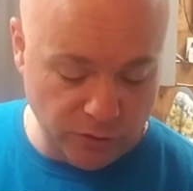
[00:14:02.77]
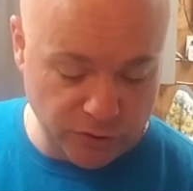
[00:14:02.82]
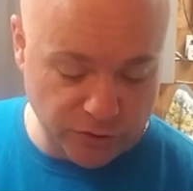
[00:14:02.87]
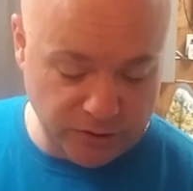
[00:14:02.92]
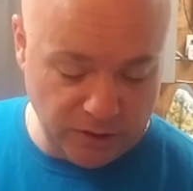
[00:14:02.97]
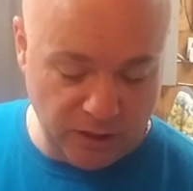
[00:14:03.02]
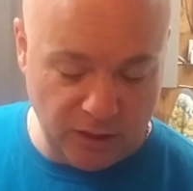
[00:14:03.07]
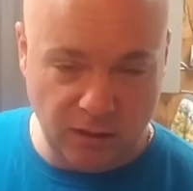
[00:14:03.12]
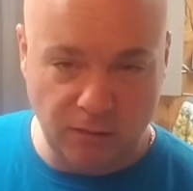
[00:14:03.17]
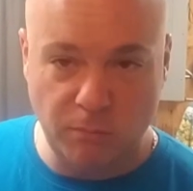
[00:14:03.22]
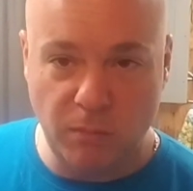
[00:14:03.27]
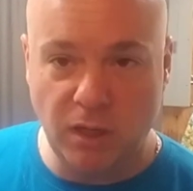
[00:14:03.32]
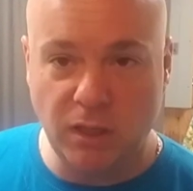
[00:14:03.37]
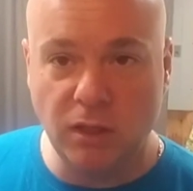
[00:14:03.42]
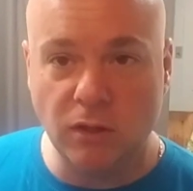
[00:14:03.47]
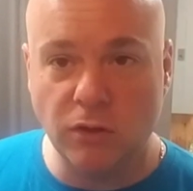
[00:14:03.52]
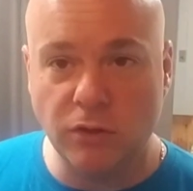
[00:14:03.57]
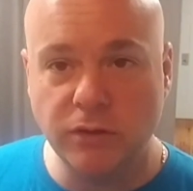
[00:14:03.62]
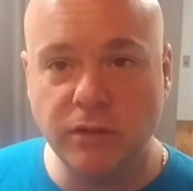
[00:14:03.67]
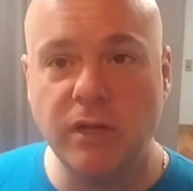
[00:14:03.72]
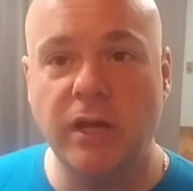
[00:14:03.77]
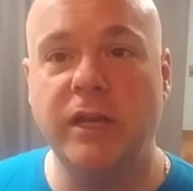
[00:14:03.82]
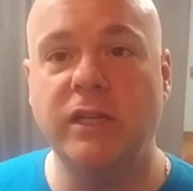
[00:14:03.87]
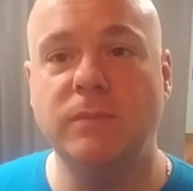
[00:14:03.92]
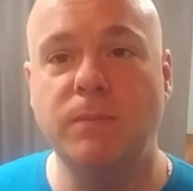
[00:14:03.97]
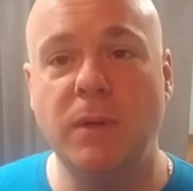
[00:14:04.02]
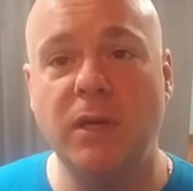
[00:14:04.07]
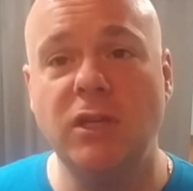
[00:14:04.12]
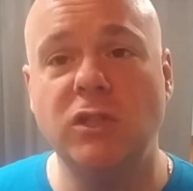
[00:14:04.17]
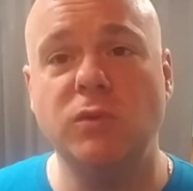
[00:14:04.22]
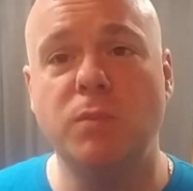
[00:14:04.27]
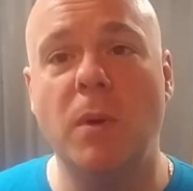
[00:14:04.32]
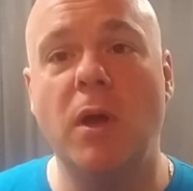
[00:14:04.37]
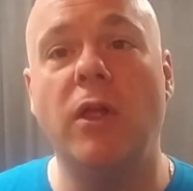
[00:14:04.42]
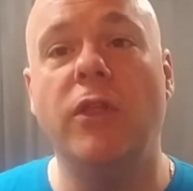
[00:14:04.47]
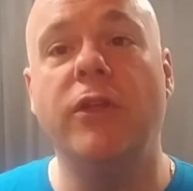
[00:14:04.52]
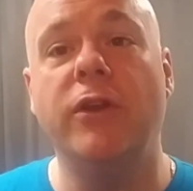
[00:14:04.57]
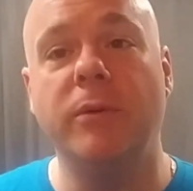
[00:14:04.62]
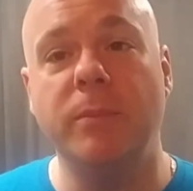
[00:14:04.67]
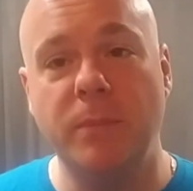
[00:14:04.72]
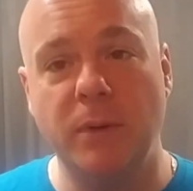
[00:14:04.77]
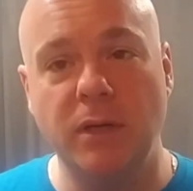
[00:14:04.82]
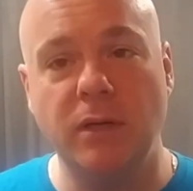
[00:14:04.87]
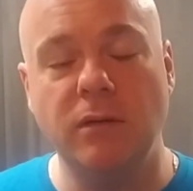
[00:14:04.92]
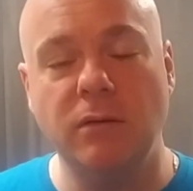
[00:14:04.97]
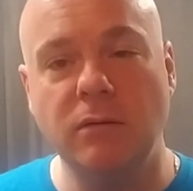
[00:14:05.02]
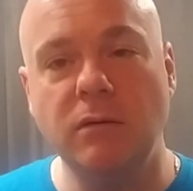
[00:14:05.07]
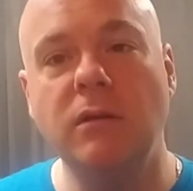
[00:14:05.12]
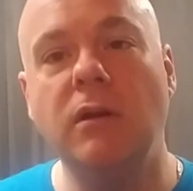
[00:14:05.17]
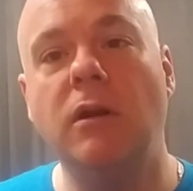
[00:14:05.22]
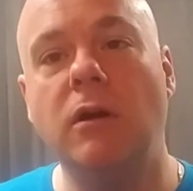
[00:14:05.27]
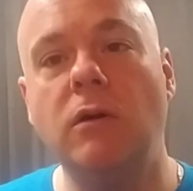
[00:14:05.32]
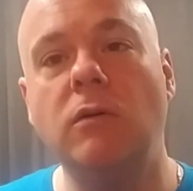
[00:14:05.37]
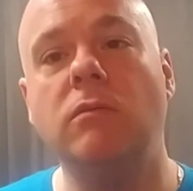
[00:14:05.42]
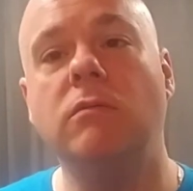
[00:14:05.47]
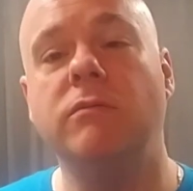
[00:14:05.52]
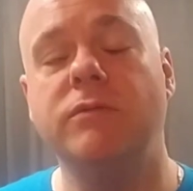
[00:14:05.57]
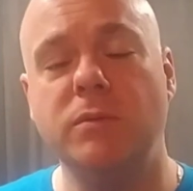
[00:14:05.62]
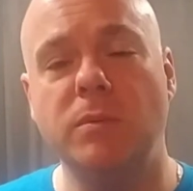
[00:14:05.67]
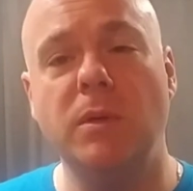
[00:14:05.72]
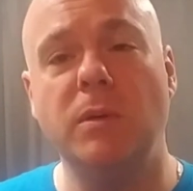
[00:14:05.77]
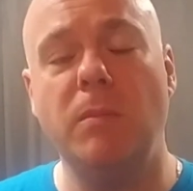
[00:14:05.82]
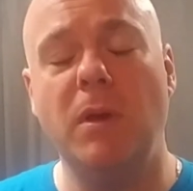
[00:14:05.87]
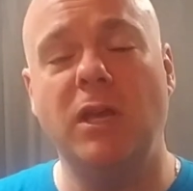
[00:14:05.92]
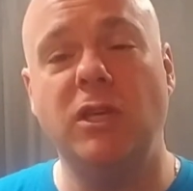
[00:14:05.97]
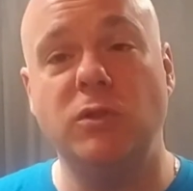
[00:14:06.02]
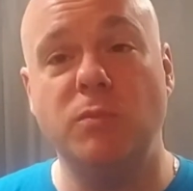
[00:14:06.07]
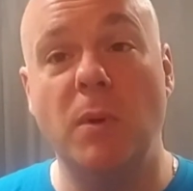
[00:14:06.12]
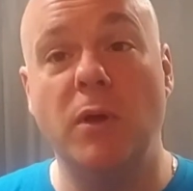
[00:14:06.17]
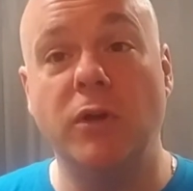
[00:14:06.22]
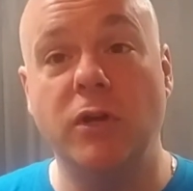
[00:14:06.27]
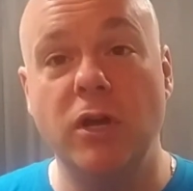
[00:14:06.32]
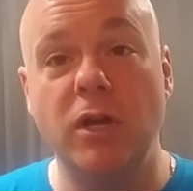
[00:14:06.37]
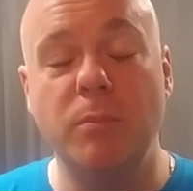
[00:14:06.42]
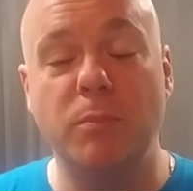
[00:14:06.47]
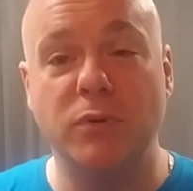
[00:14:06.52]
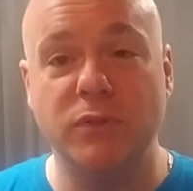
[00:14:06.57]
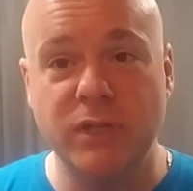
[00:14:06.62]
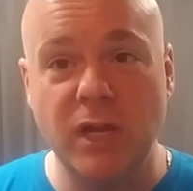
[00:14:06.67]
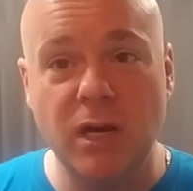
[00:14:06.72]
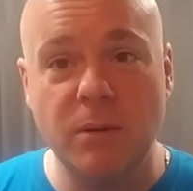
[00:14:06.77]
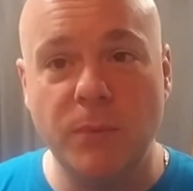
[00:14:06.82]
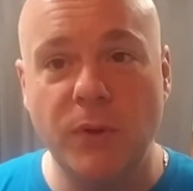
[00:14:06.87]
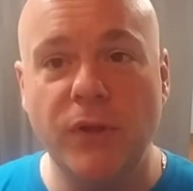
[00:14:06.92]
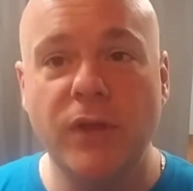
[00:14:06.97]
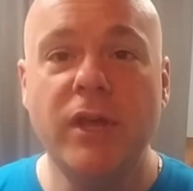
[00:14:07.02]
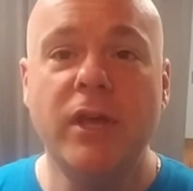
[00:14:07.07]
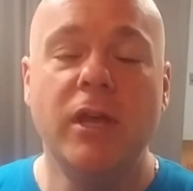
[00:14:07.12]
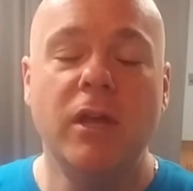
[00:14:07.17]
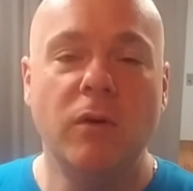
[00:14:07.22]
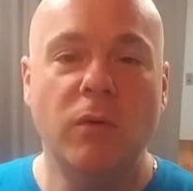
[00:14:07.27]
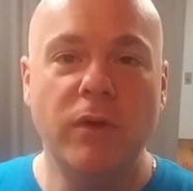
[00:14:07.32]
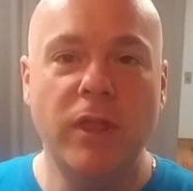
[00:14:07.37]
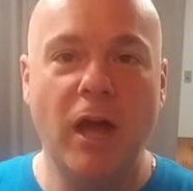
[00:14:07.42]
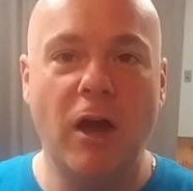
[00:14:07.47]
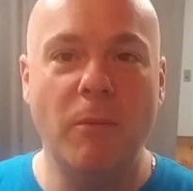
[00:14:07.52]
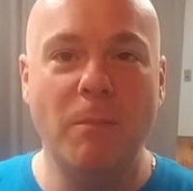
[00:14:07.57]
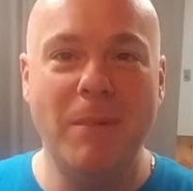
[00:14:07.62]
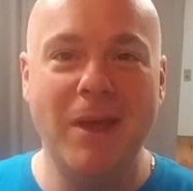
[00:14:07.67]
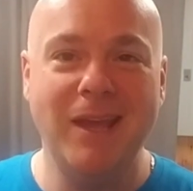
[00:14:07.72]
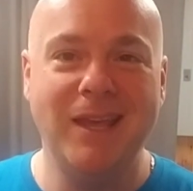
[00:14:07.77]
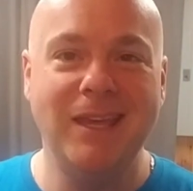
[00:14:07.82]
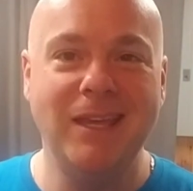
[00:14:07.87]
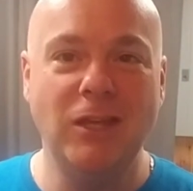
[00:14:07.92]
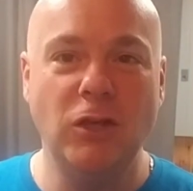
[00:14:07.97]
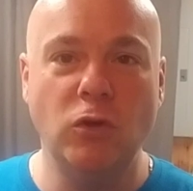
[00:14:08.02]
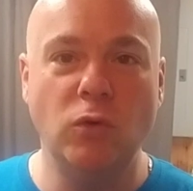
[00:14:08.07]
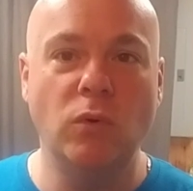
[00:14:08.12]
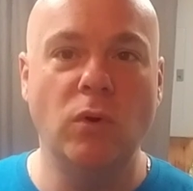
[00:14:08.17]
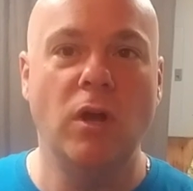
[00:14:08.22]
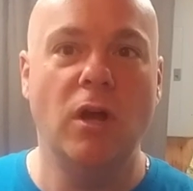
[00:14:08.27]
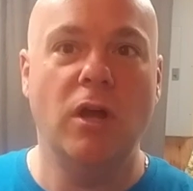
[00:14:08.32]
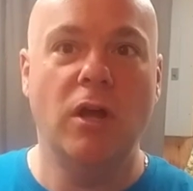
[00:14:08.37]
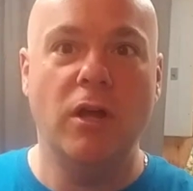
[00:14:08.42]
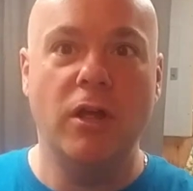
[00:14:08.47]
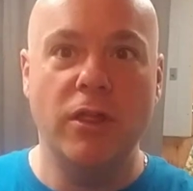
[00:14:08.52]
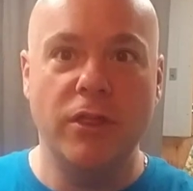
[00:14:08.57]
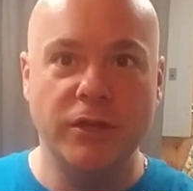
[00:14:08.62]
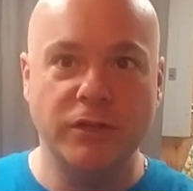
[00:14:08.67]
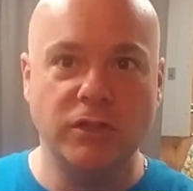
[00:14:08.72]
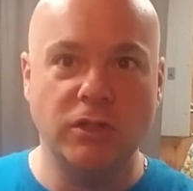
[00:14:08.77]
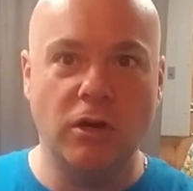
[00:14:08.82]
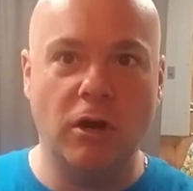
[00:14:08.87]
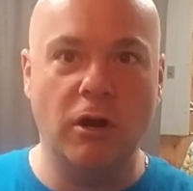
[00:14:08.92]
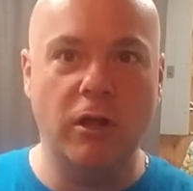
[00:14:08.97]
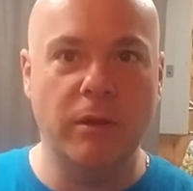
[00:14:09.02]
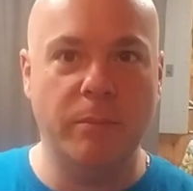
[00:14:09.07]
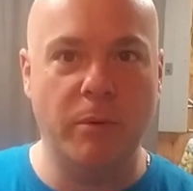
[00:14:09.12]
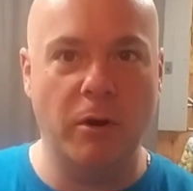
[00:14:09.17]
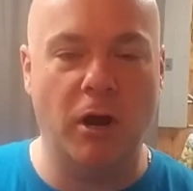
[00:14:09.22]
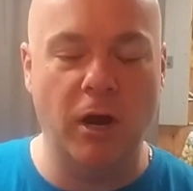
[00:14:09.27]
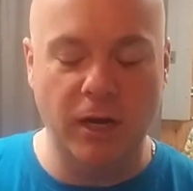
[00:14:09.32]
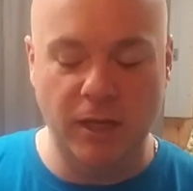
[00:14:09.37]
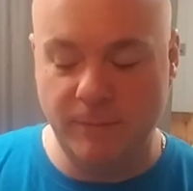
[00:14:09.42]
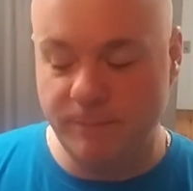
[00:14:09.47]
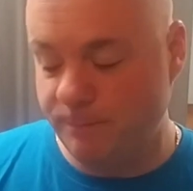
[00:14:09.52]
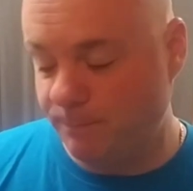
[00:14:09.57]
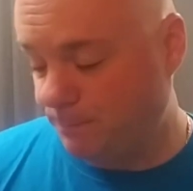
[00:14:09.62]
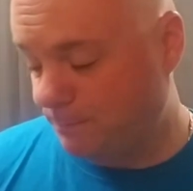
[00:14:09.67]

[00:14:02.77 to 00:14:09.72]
your skin, make you look nice, make you smell a little bit, you know, make you smell good and presentable without making you the star of the party.